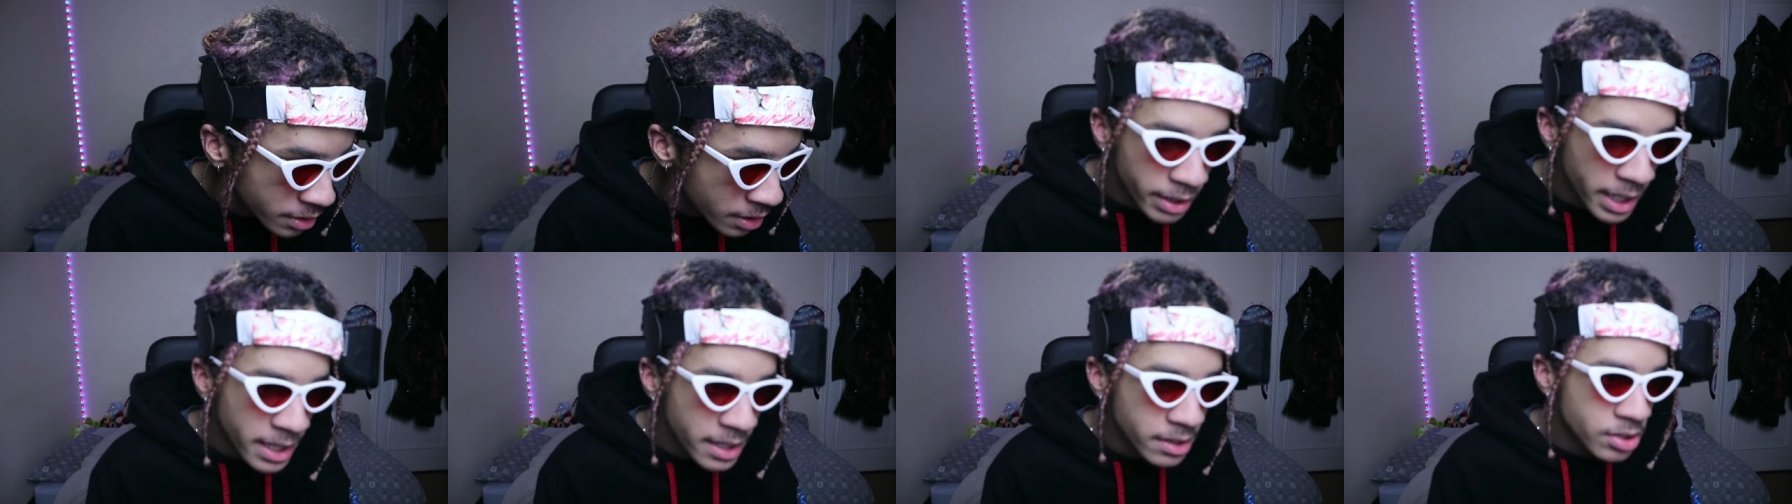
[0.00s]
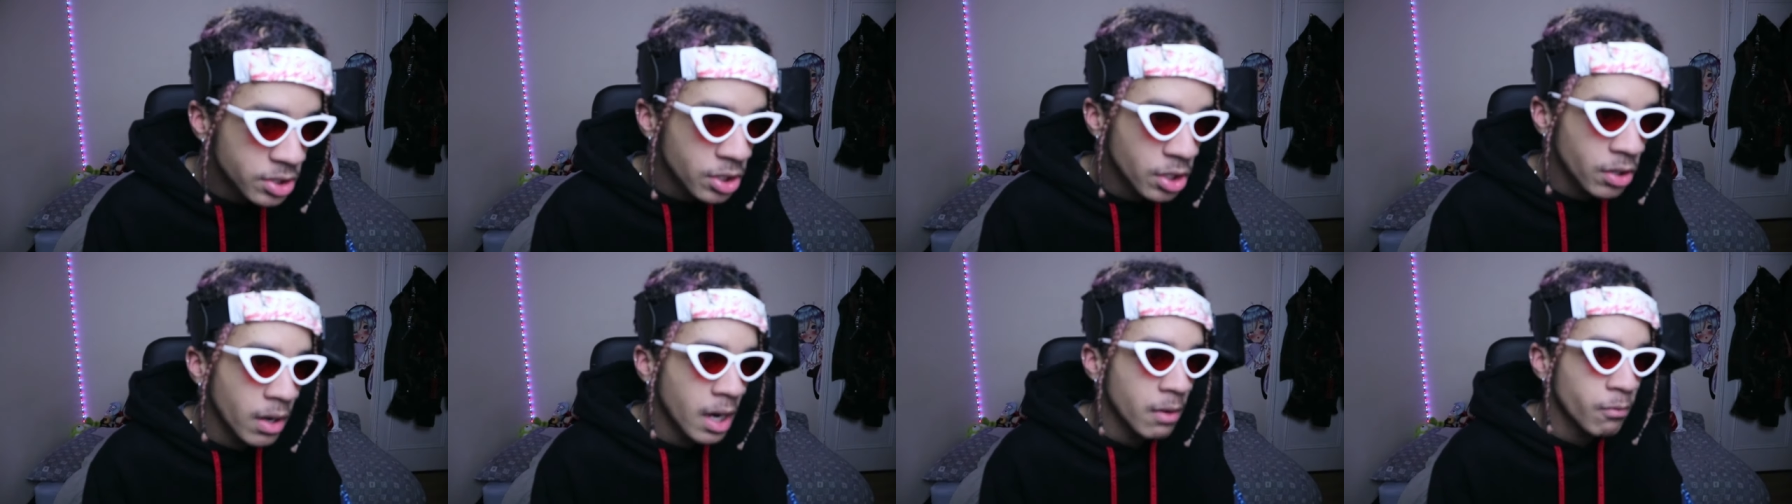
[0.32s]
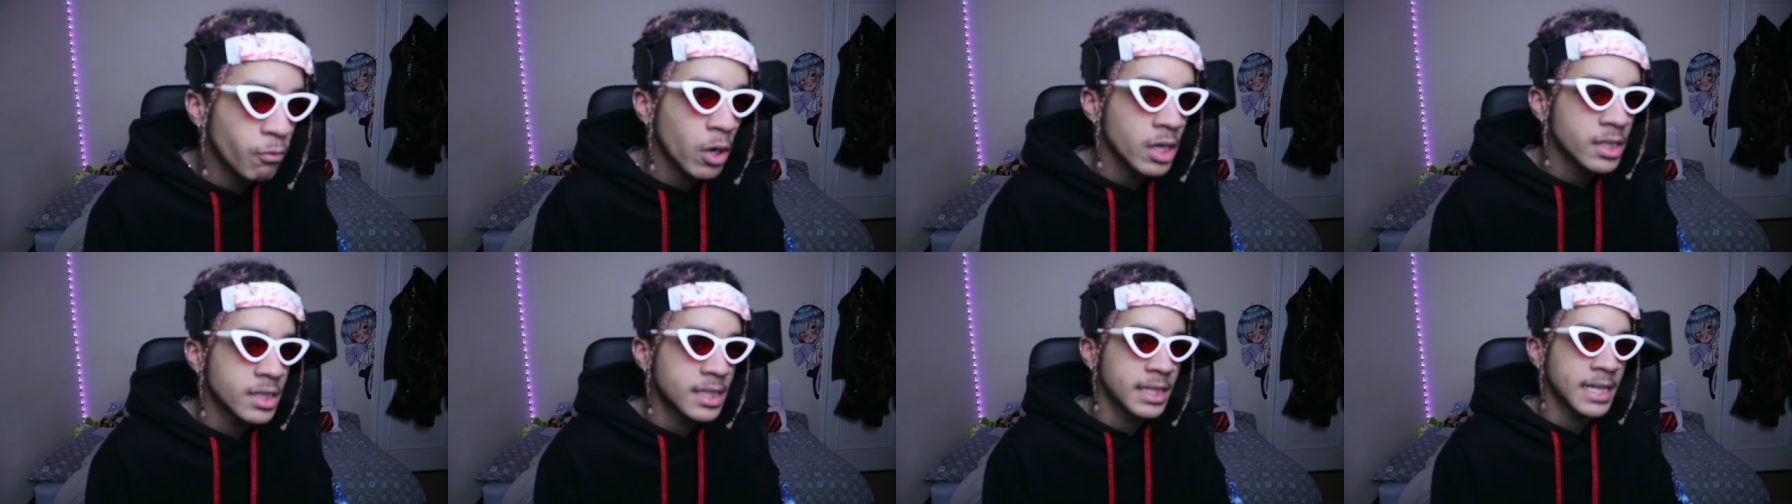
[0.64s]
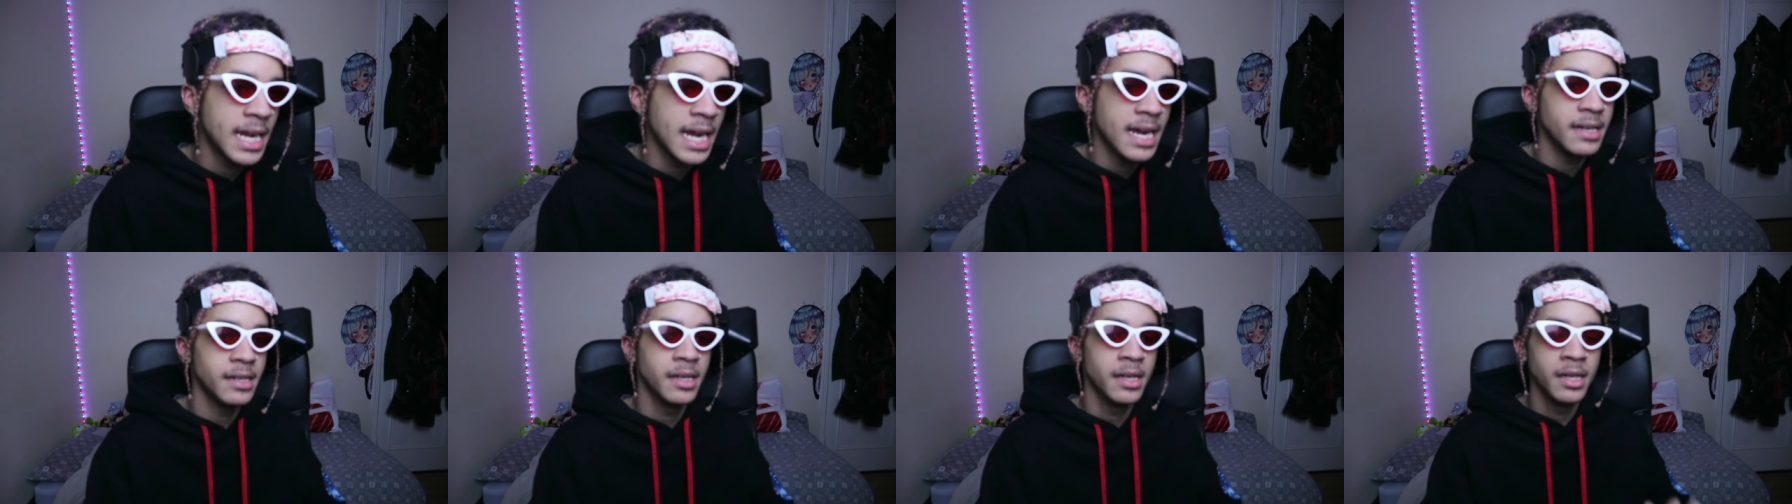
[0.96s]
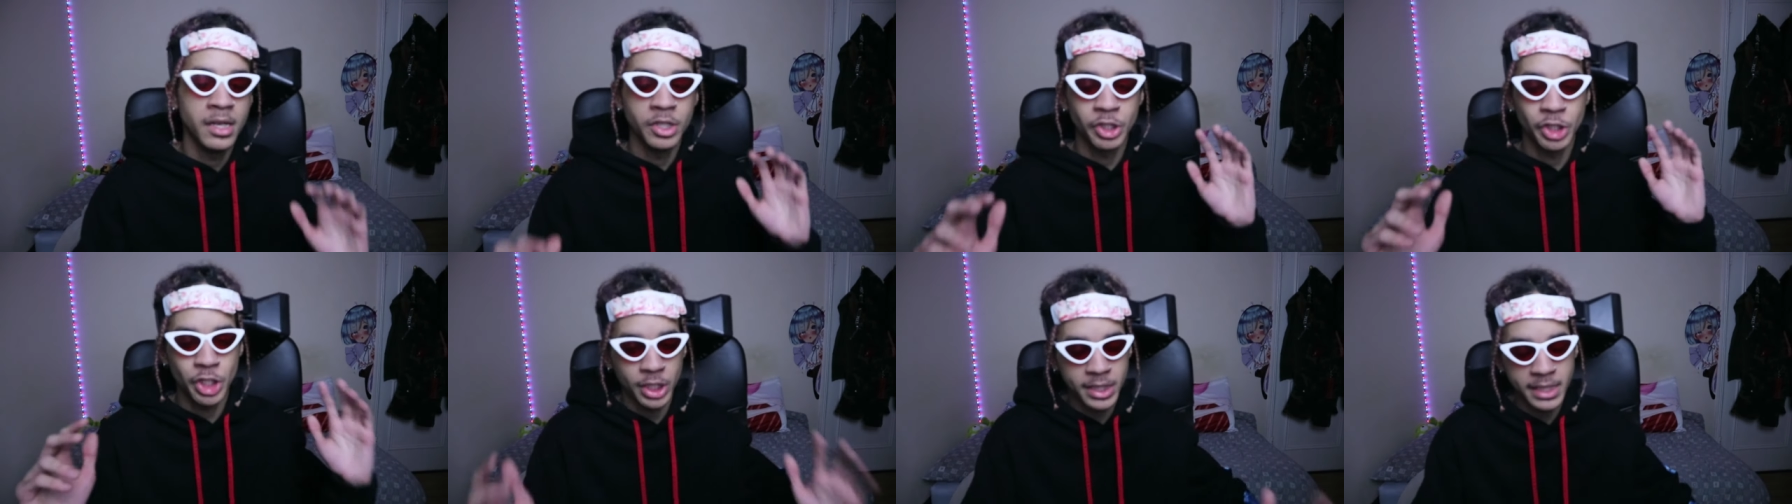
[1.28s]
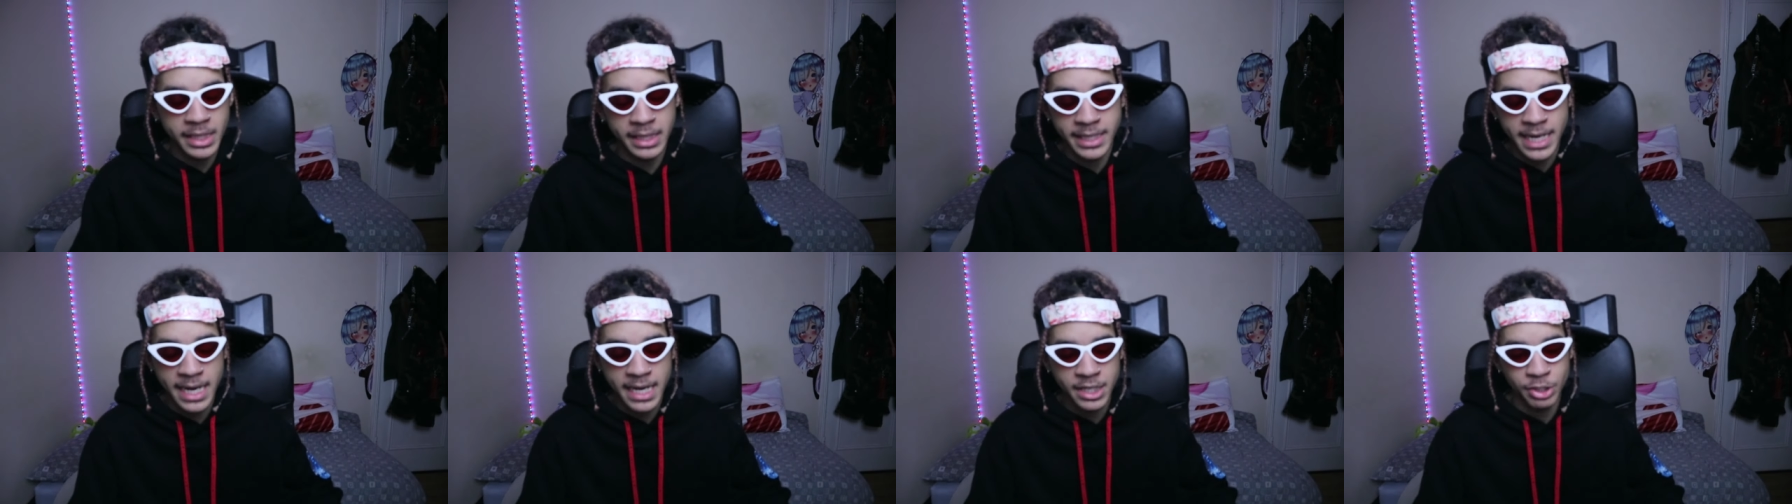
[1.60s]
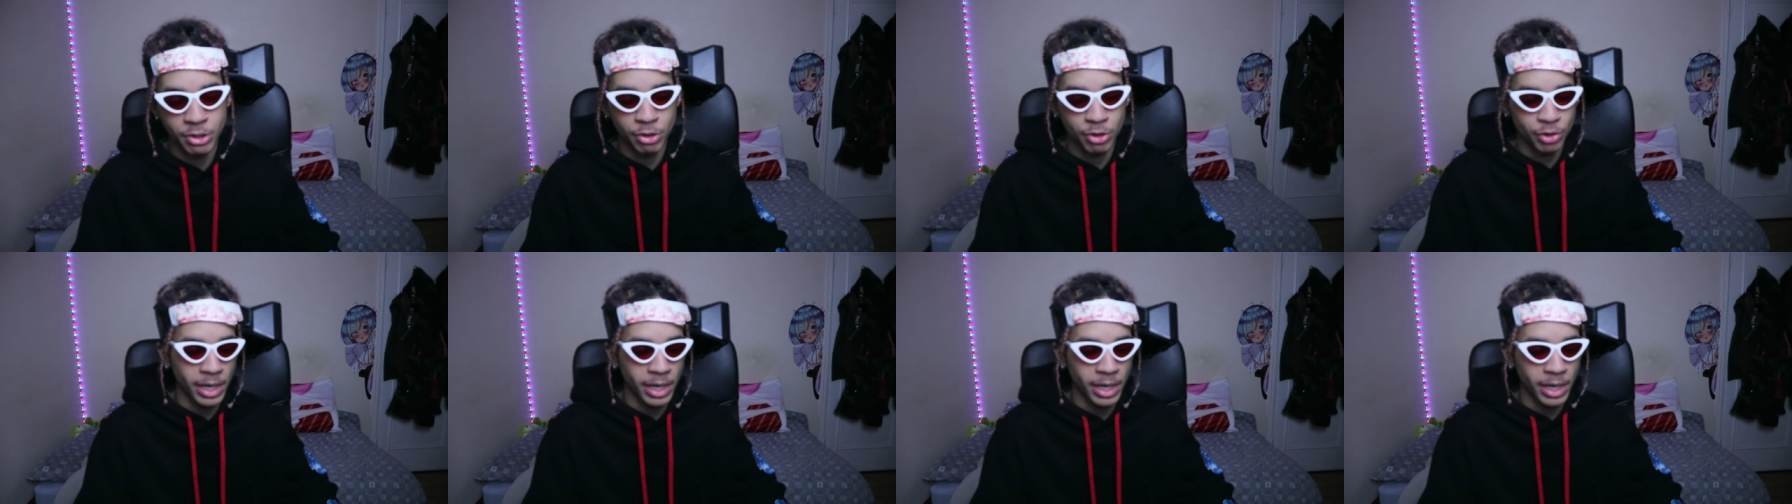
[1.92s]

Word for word: Okay, so once again, just in case you